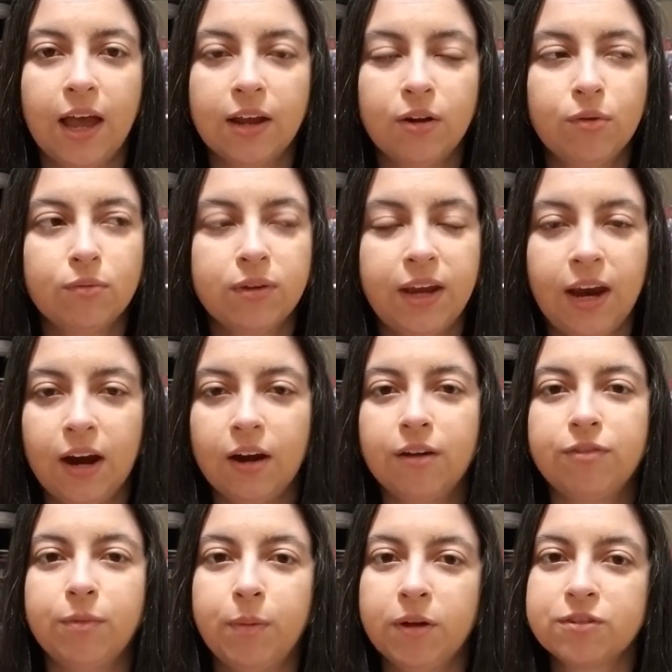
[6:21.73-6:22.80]
i don't care
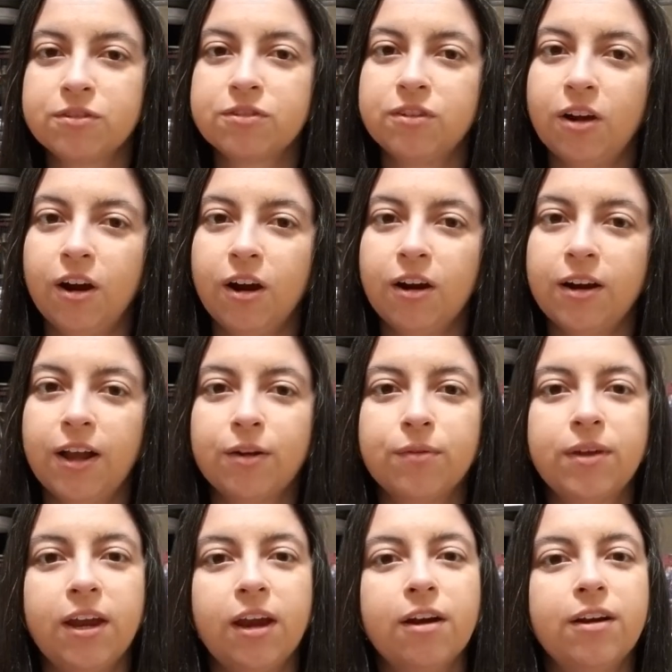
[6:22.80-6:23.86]
if the puzzles are hard i don't
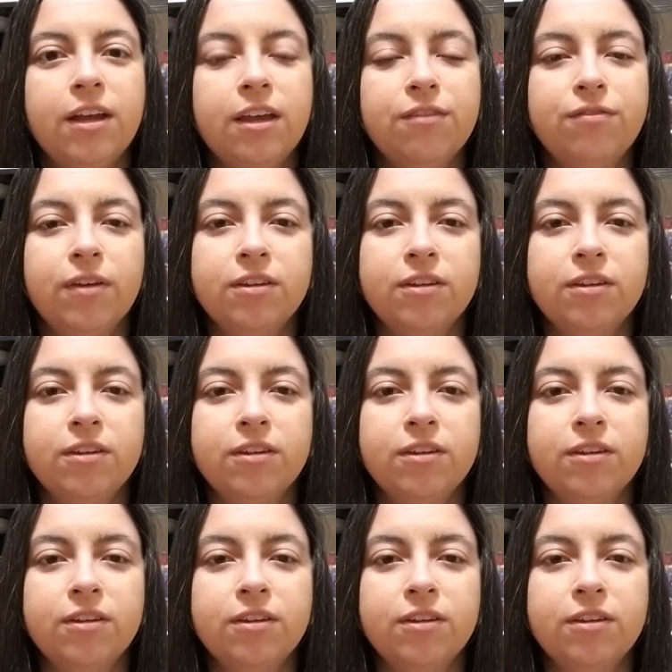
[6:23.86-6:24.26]
care if